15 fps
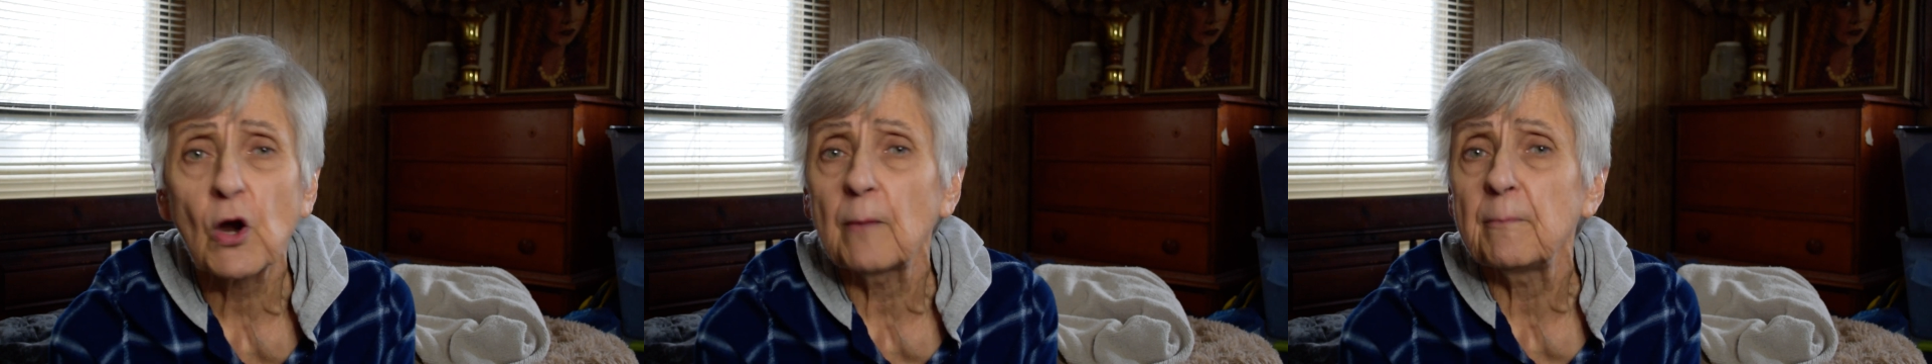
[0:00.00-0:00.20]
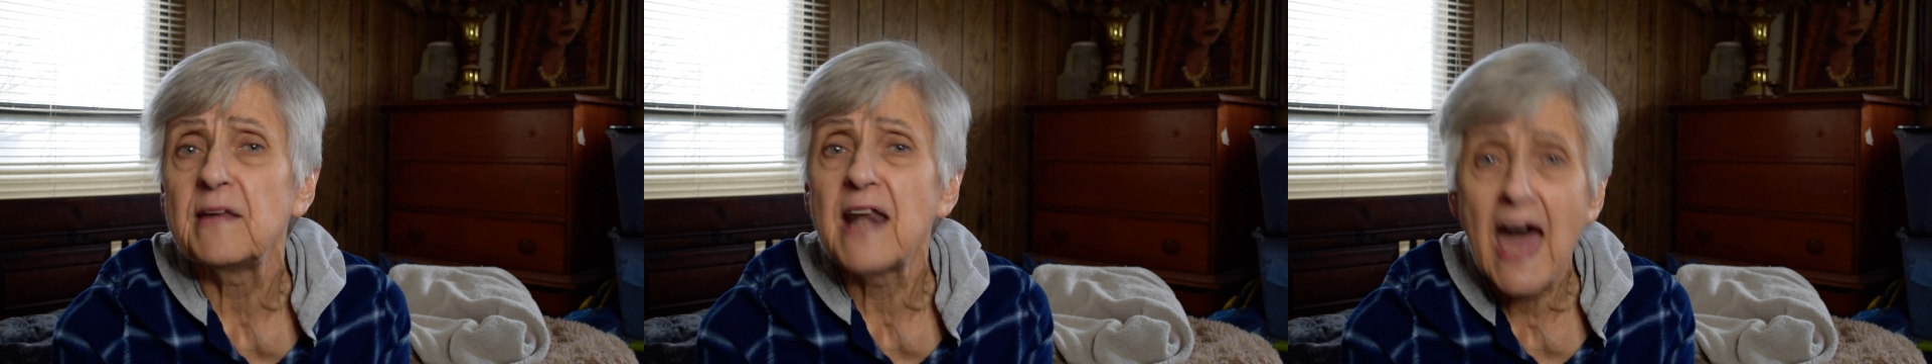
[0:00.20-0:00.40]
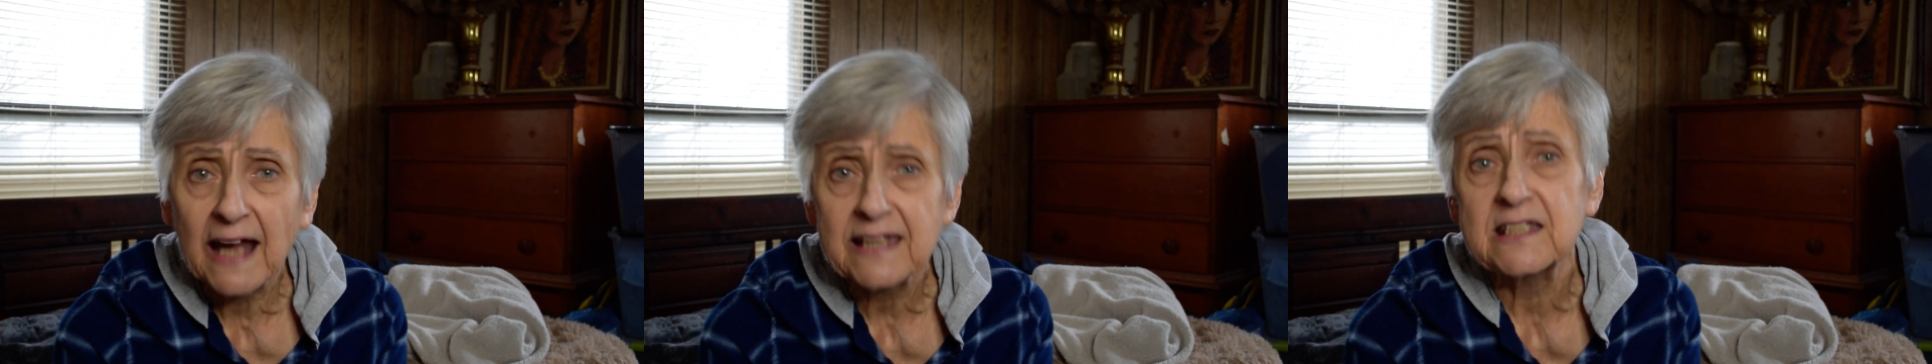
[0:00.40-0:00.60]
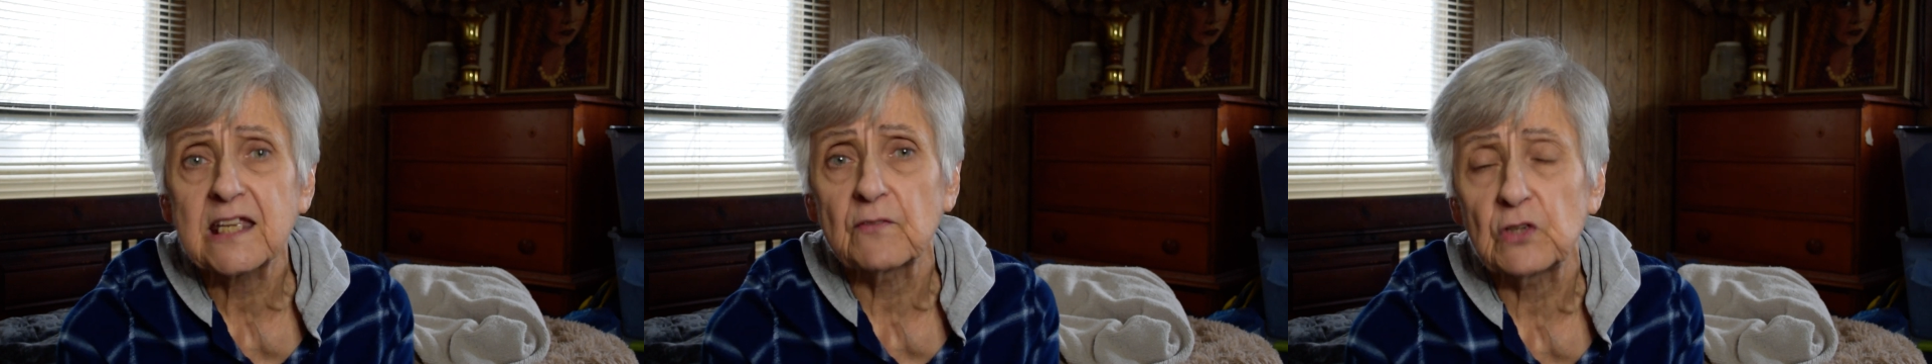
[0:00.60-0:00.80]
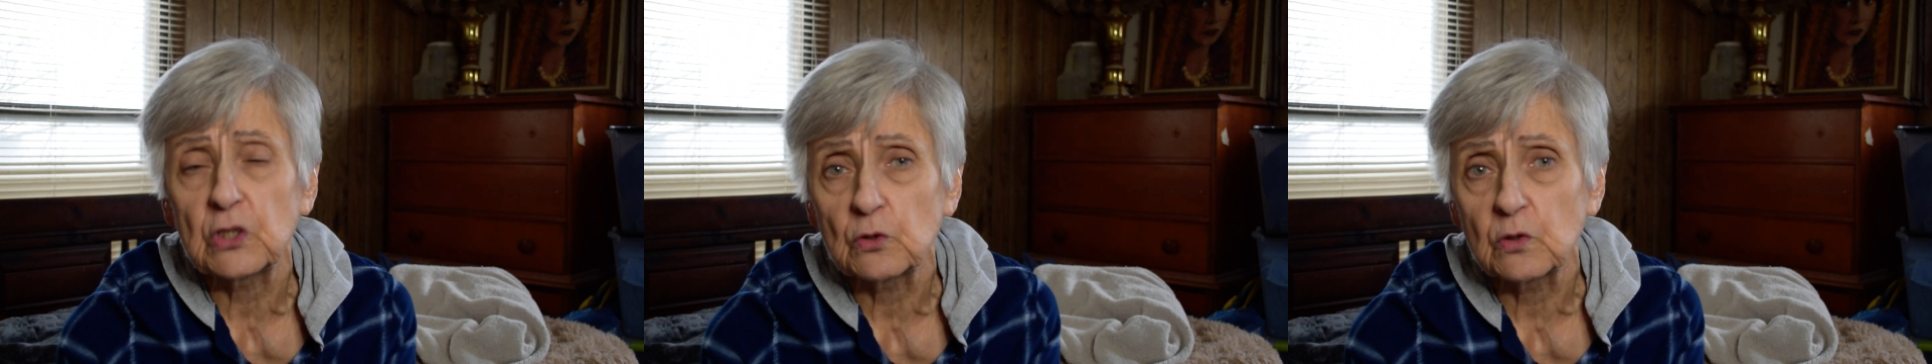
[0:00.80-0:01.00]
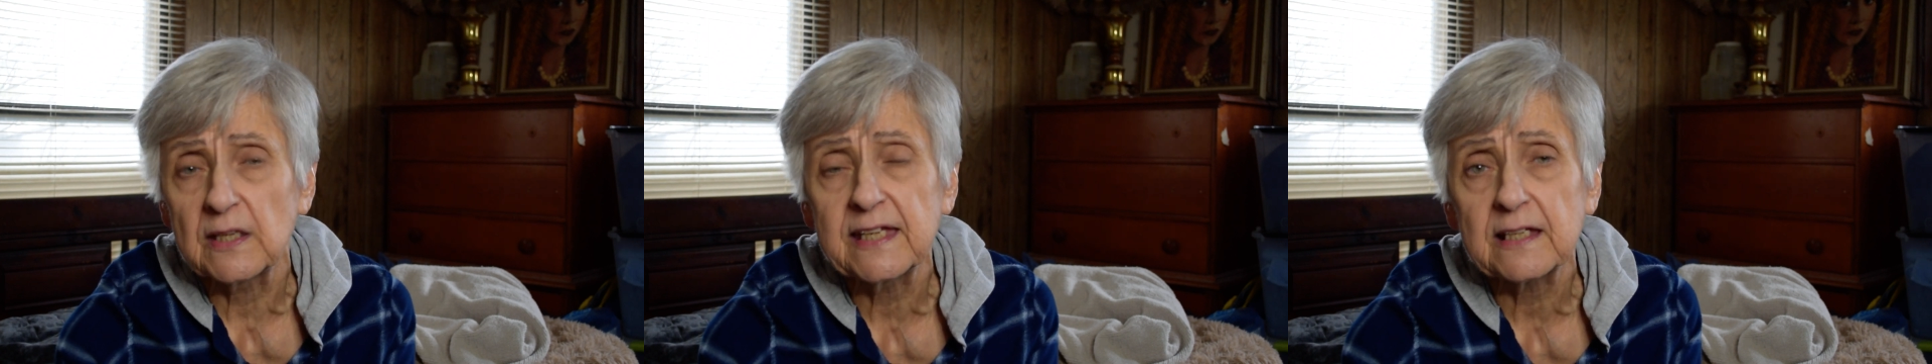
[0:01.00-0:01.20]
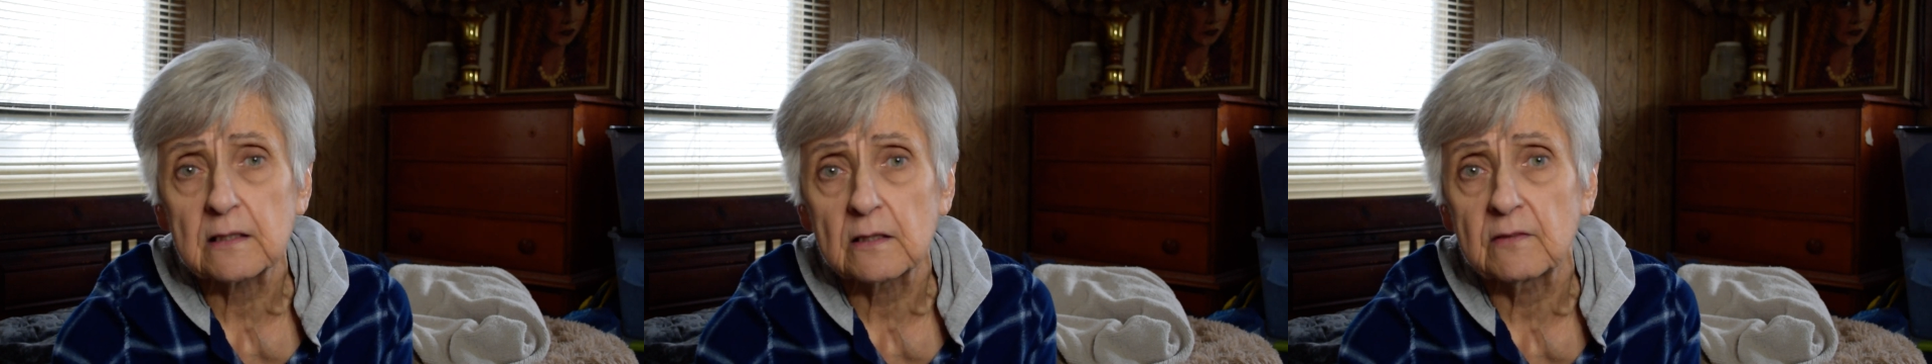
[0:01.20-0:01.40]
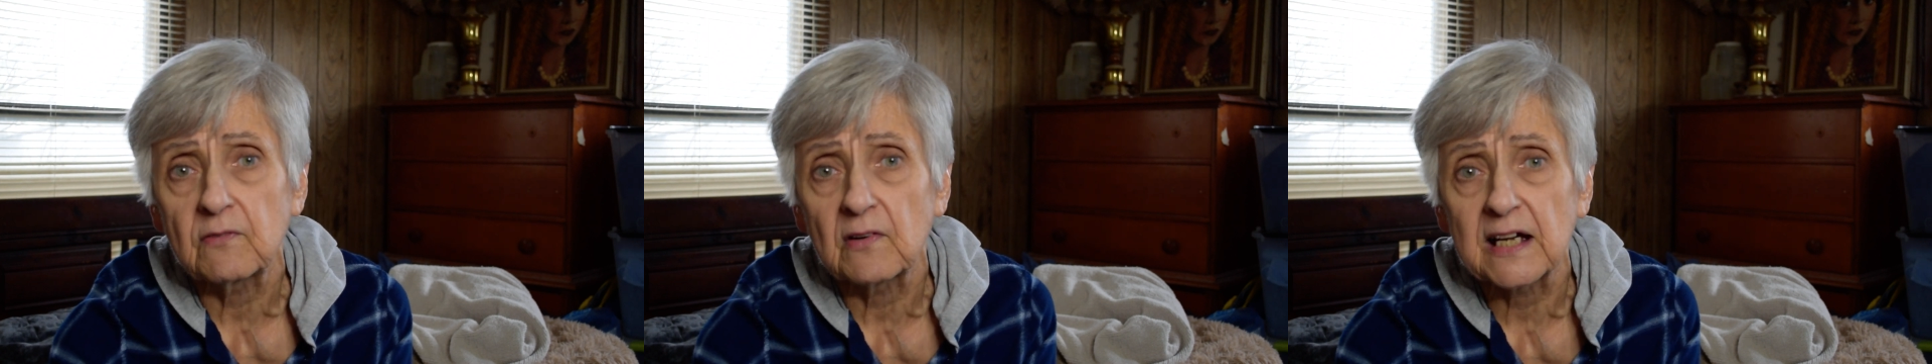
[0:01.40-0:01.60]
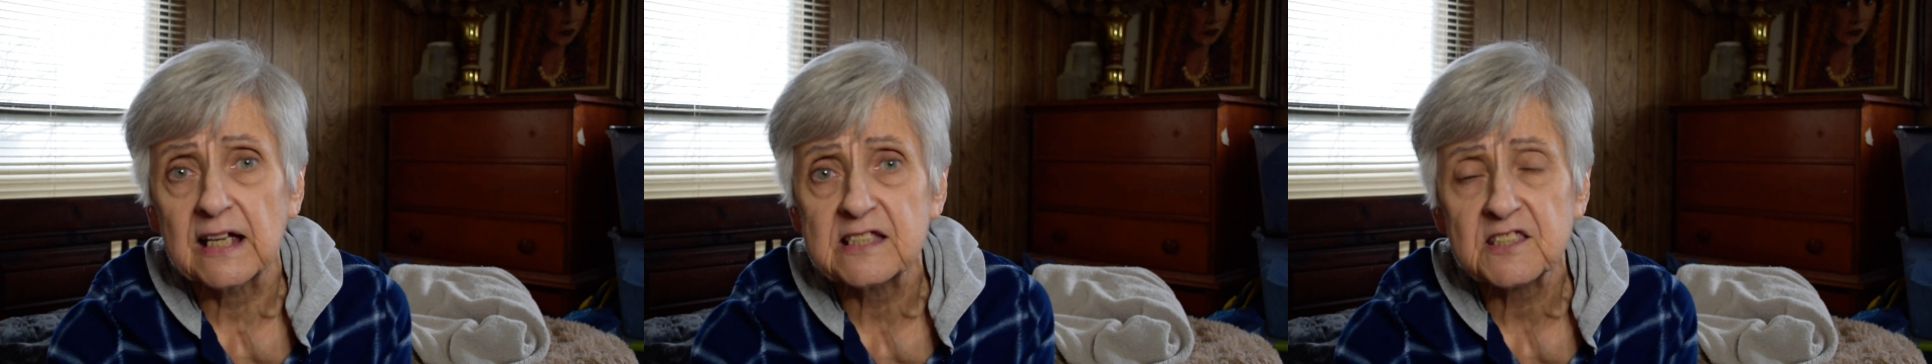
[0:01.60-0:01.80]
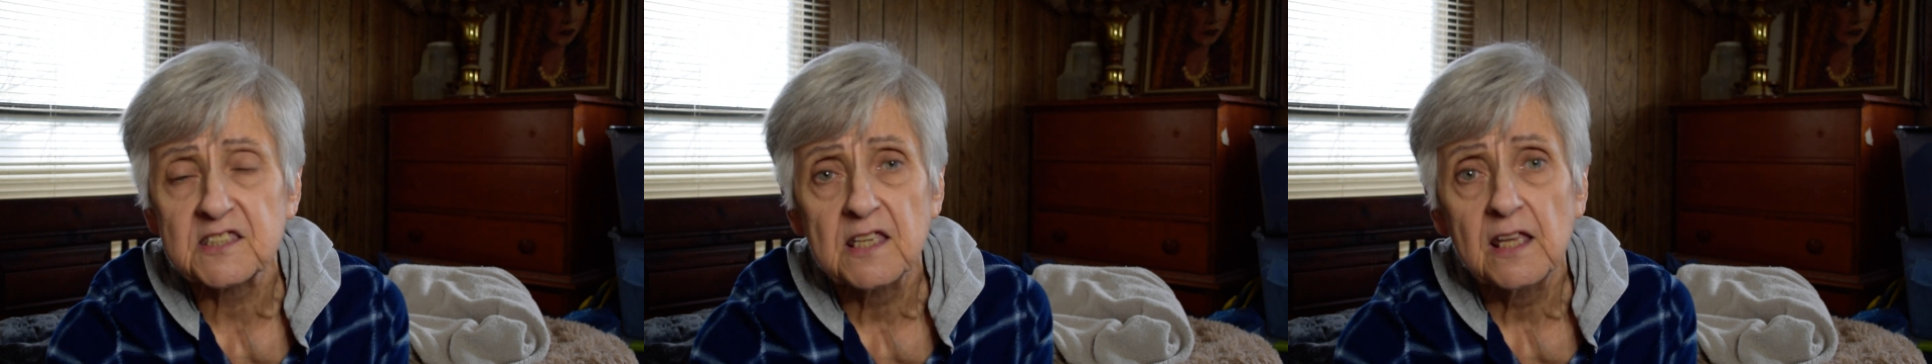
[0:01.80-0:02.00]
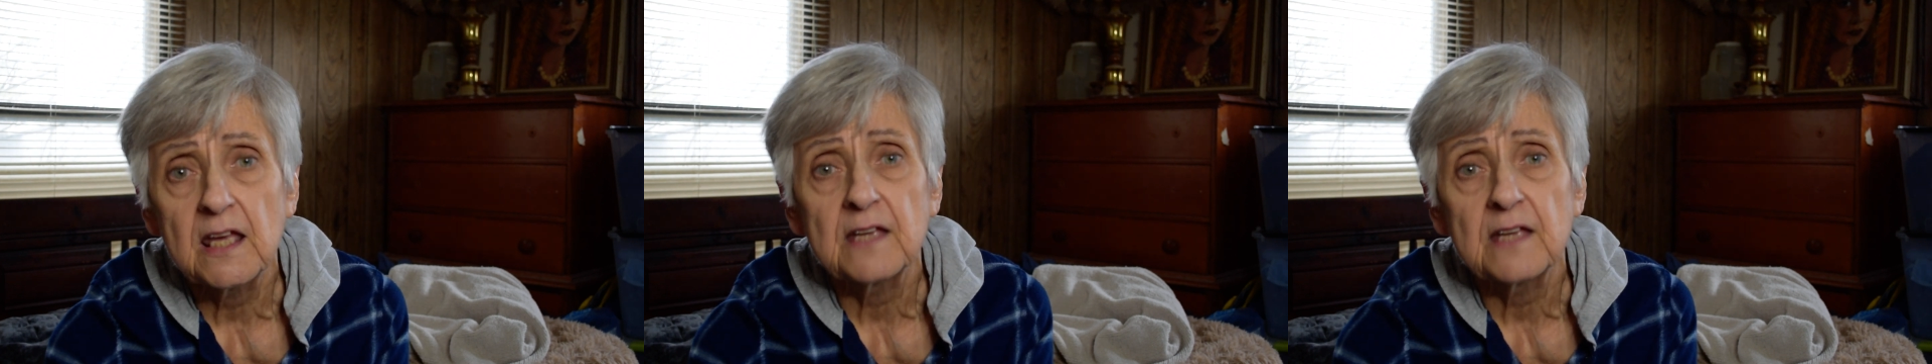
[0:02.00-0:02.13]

I'm not giving you legal advice.